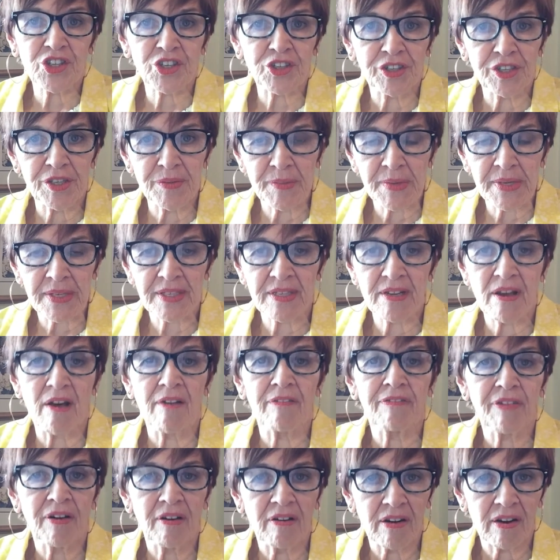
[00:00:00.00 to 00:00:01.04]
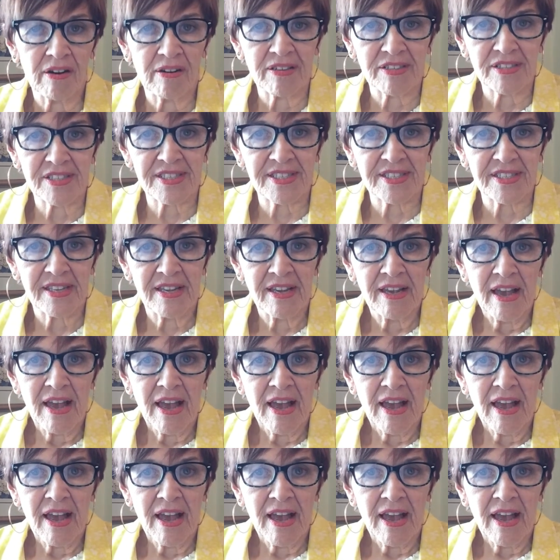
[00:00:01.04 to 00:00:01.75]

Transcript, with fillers: Tournament of Hearts.